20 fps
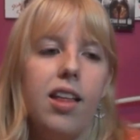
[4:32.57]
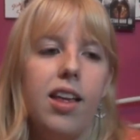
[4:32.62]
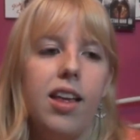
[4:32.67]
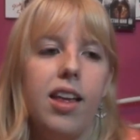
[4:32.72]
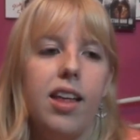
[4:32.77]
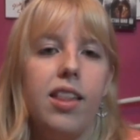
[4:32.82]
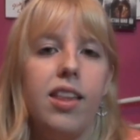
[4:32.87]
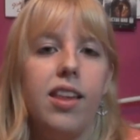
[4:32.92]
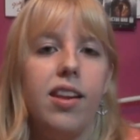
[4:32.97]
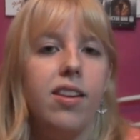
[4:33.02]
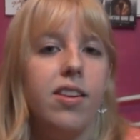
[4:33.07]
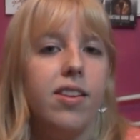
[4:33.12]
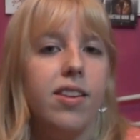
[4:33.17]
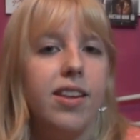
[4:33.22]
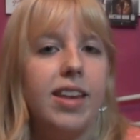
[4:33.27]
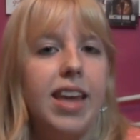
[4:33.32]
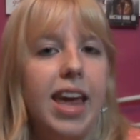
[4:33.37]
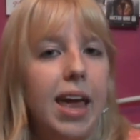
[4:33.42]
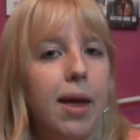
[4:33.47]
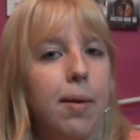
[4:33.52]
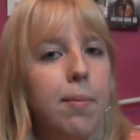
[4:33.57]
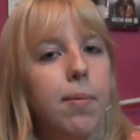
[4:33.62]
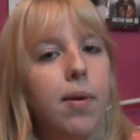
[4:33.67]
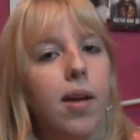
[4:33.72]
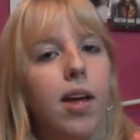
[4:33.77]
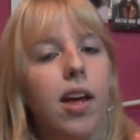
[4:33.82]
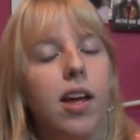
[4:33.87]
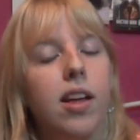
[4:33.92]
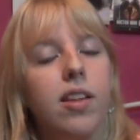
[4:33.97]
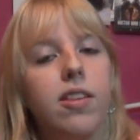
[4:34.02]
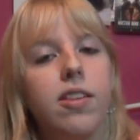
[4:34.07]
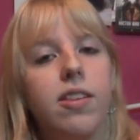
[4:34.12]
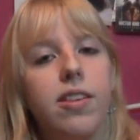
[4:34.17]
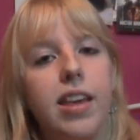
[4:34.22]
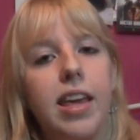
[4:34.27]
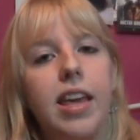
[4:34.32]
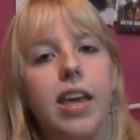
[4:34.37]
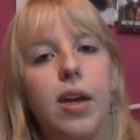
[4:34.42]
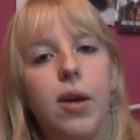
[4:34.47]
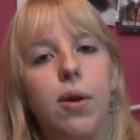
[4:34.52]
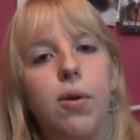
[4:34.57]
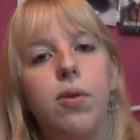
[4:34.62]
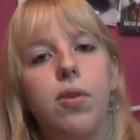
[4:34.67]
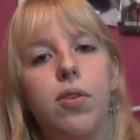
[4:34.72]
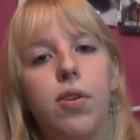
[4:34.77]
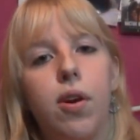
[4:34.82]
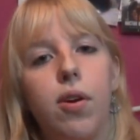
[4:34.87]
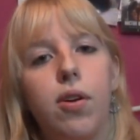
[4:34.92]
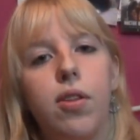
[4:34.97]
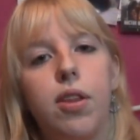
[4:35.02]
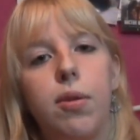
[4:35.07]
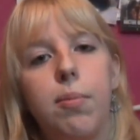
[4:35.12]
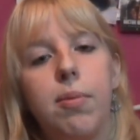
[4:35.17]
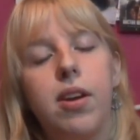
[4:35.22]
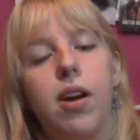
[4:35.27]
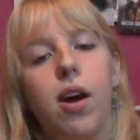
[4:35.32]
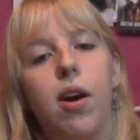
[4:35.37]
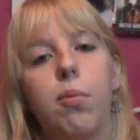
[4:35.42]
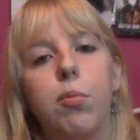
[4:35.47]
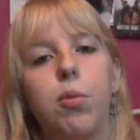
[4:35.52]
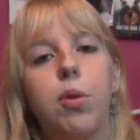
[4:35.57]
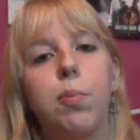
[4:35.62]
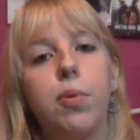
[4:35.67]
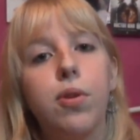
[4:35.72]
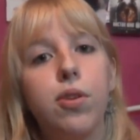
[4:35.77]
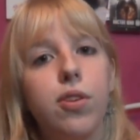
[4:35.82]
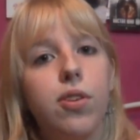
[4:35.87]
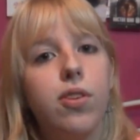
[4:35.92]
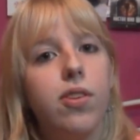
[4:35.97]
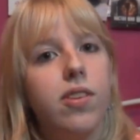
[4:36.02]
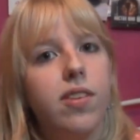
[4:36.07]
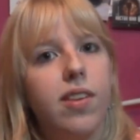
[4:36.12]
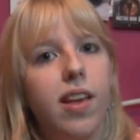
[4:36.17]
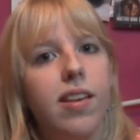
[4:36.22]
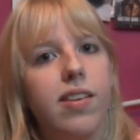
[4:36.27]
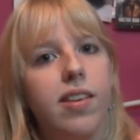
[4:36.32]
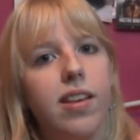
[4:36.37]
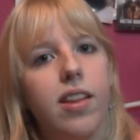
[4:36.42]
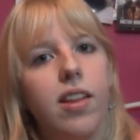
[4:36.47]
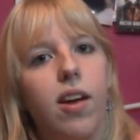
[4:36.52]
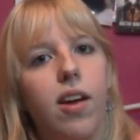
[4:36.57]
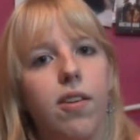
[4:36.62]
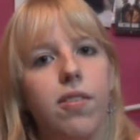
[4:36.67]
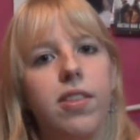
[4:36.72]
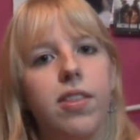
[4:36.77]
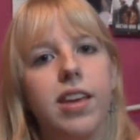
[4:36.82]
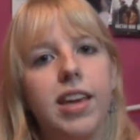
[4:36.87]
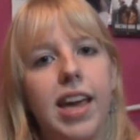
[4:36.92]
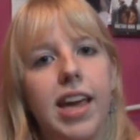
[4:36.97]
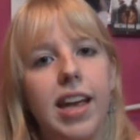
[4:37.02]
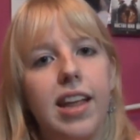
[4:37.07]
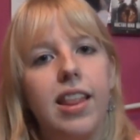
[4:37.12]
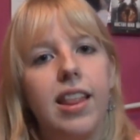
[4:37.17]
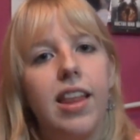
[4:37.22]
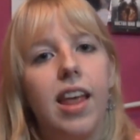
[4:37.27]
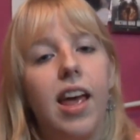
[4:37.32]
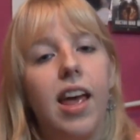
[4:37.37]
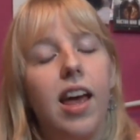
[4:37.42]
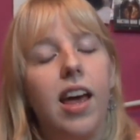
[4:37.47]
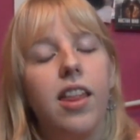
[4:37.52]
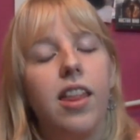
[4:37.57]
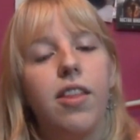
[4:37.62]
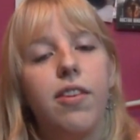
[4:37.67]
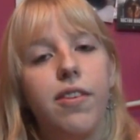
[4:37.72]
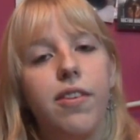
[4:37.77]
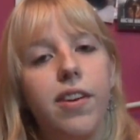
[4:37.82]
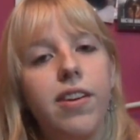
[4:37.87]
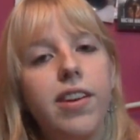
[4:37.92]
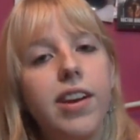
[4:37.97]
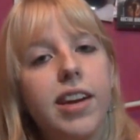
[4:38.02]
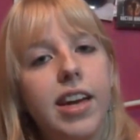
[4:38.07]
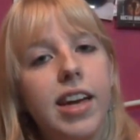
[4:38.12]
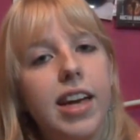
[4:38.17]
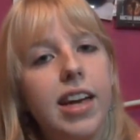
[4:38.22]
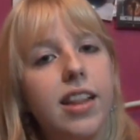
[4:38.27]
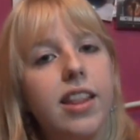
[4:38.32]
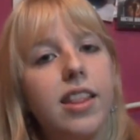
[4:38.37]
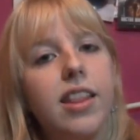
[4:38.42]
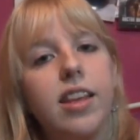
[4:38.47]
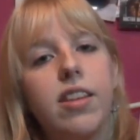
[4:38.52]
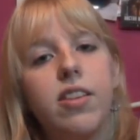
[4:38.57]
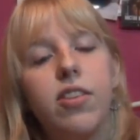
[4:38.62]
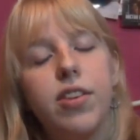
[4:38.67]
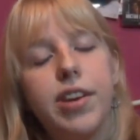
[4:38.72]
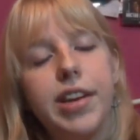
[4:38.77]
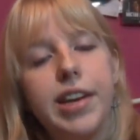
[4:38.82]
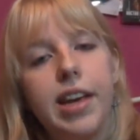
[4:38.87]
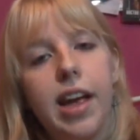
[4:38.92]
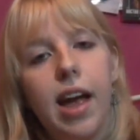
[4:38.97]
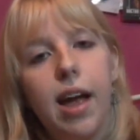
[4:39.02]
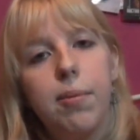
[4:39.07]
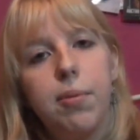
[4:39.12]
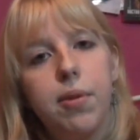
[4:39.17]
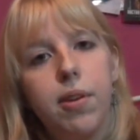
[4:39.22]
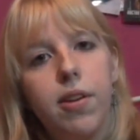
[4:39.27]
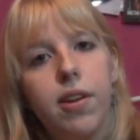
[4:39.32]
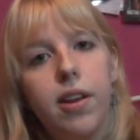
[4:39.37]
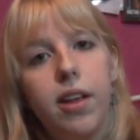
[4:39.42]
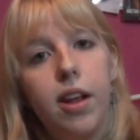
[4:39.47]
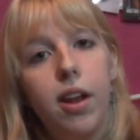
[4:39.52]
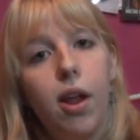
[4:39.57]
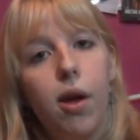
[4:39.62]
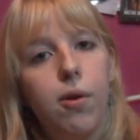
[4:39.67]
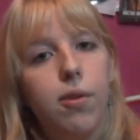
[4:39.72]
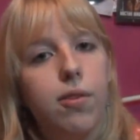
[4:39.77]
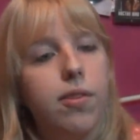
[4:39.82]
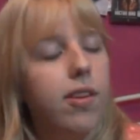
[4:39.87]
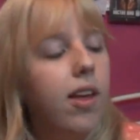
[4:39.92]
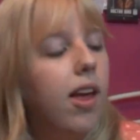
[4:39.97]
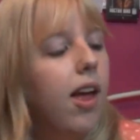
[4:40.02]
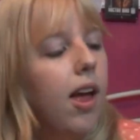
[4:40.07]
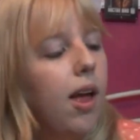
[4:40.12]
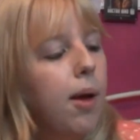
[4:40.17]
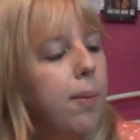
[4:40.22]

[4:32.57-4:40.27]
in this game to see who is going to become the personal assassin of the king, the very king that she absolutely loathes.